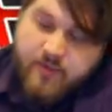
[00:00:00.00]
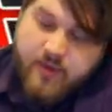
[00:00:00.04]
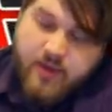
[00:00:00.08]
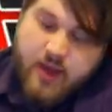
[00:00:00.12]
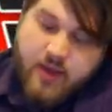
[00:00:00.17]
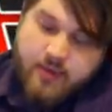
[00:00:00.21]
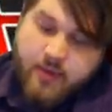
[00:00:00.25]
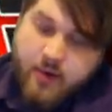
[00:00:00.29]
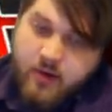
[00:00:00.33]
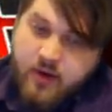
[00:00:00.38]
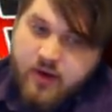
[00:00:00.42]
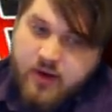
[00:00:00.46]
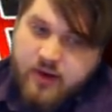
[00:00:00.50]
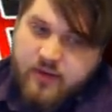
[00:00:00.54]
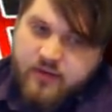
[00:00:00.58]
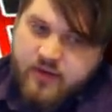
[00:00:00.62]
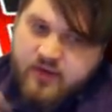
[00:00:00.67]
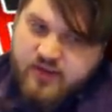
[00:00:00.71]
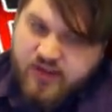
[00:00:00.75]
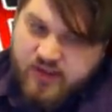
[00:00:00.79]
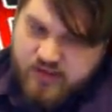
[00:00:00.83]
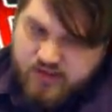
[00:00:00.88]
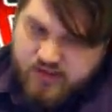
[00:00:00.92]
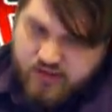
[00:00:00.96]
If my opponent
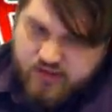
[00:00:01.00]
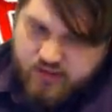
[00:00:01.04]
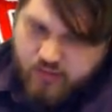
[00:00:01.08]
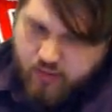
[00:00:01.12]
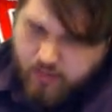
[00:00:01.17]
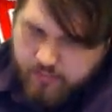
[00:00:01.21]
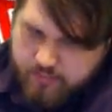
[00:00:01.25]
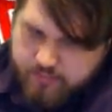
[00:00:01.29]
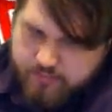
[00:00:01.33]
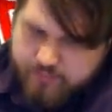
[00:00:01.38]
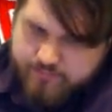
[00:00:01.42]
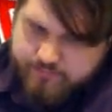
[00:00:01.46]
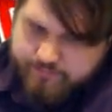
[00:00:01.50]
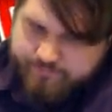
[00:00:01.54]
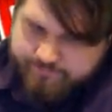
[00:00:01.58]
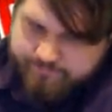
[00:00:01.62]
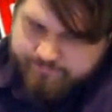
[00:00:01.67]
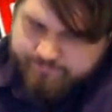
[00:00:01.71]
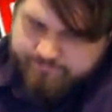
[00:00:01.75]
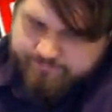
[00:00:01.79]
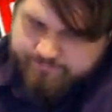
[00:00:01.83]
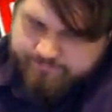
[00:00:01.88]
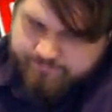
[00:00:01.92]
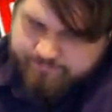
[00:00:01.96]
even decides to show up.
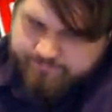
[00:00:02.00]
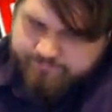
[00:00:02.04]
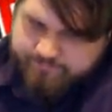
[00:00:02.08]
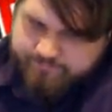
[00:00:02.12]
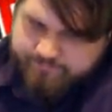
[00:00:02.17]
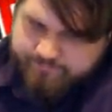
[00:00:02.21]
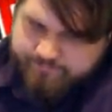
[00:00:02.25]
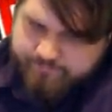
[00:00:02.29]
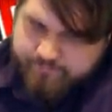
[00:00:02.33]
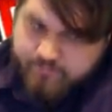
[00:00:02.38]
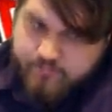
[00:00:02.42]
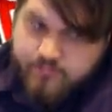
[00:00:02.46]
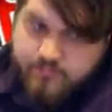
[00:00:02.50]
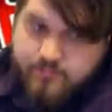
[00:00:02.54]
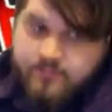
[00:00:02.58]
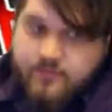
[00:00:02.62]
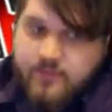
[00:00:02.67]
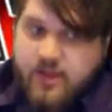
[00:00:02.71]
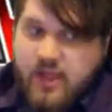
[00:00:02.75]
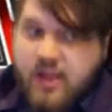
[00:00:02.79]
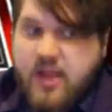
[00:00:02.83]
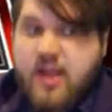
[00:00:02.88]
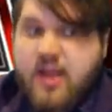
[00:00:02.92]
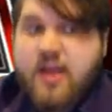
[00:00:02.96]

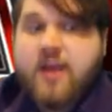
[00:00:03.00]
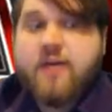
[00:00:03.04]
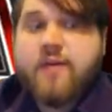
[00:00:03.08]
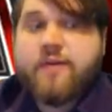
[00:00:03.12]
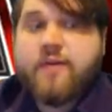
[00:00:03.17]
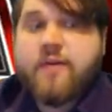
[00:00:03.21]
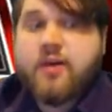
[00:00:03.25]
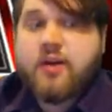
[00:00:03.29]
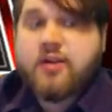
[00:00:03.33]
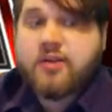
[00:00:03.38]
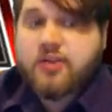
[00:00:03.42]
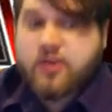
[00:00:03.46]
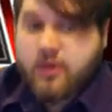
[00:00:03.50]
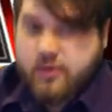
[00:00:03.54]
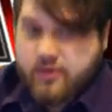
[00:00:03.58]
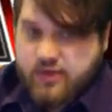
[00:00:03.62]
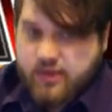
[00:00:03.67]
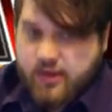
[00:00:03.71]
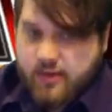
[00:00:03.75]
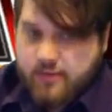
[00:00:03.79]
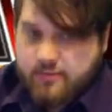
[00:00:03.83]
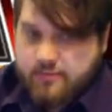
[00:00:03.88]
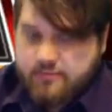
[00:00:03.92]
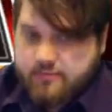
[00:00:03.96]
If he
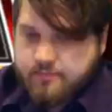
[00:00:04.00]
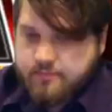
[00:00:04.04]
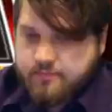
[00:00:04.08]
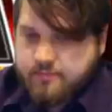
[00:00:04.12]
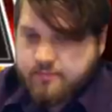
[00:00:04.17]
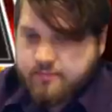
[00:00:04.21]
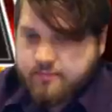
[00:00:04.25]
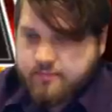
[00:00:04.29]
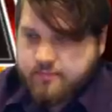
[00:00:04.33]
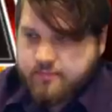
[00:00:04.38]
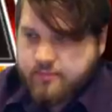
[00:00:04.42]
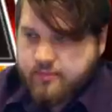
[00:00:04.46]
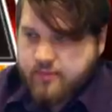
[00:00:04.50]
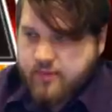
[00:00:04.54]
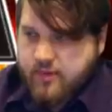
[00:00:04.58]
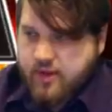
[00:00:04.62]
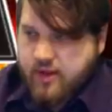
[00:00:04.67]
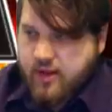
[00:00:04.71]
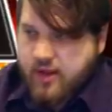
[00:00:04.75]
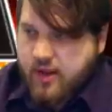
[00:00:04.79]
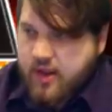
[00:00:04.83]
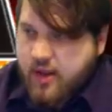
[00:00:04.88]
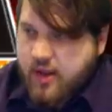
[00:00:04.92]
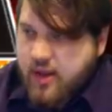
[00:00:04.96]
shows up.
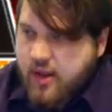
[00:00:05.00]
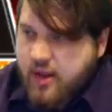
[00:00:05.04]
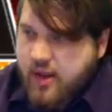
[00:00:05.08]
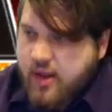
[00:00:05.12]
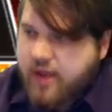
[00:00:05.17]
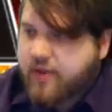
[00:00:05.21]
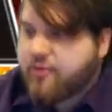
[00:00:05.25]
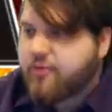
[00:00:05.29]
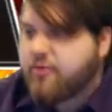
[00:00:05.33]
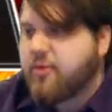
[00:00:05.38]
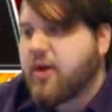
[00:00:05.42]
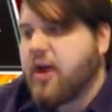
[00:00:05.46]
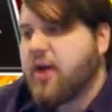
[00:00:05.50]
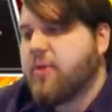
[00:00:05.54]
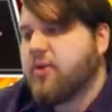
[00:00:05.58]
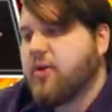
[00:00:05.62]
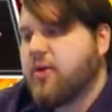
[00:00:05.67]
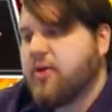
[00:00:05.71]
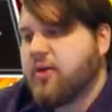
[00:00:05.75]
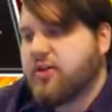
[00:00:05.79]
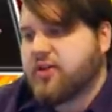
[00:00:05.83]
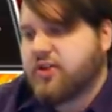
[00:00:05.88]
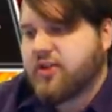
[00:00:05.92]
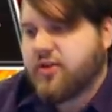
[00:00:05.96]
If my
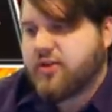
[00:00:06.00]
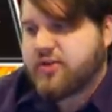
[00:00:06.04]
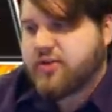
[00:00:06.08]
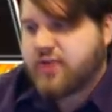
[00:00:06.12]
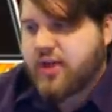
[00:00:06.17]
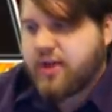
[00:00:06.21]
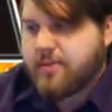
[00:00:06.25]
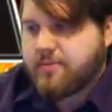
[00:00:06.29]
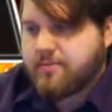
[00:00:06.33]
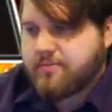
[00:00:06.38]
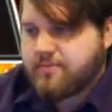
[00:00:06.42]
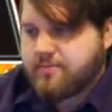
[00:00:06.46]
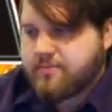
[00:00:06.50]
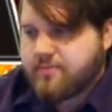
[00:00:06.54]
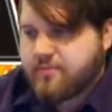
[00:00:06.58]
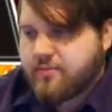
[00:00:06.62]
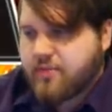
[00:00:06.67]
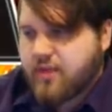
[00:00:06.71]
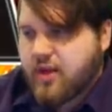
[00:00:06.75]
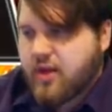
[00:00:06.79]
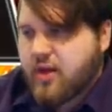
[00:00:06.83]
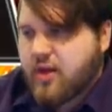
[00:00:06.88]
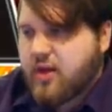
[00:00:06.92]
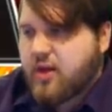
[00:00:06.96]
opponent shows up.
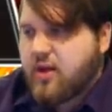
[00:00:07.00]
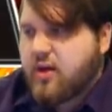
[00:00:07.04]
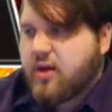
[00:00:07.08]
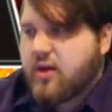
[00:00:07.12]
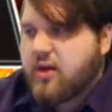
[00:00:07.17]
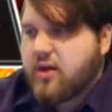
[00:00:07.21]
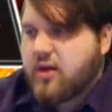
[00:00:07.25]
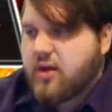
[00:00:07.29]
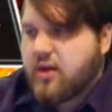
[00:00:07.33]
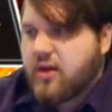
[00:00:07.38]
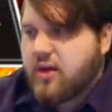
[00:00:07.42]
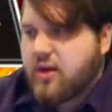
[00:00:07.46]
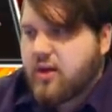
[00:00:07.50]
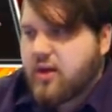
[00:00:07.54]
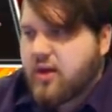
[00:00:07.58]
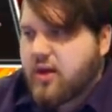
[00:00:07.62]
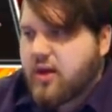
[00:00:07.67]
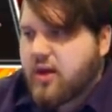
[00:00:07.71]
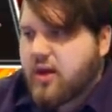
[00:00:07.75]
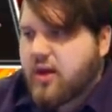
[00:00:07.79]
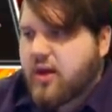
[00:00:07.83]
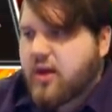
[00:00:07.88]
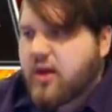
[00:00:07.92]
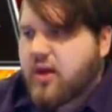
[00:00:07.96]

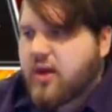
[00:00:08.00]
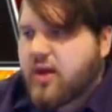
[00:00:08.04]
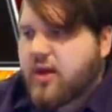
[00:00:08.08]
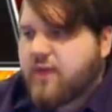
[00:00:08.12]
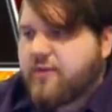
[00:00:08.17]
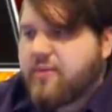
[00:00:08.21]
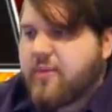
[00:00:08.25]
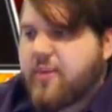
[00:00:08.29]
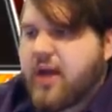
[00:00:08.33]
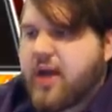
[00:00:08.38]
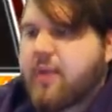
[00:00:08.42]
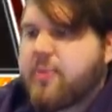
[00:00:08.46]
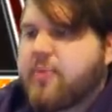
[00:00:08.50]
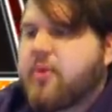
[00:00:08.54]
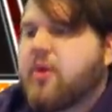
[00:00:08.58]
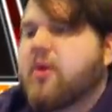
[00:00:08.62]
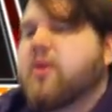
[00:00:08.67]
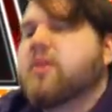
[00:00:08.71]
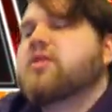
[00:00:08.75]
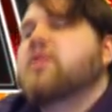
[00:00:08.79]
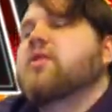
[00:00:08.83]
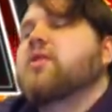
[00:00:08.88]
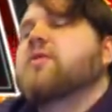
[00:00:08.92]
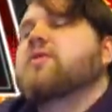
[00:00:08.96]
If my
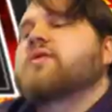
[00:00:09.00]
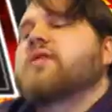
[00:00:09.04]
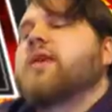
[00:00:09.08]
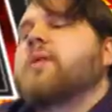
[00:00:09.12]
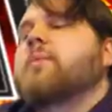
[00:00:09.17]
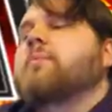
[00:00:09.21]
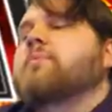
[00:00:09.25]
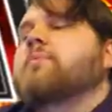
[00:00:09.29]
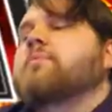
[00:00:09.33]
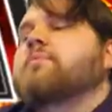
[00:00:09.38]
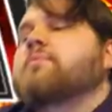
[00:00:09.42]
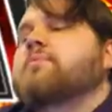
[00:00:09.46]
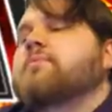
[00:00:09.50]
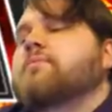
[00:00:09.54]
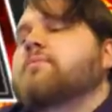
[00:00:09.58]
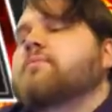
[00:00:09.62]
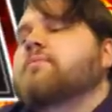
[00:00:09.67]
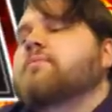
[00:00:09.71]
opponent shows up.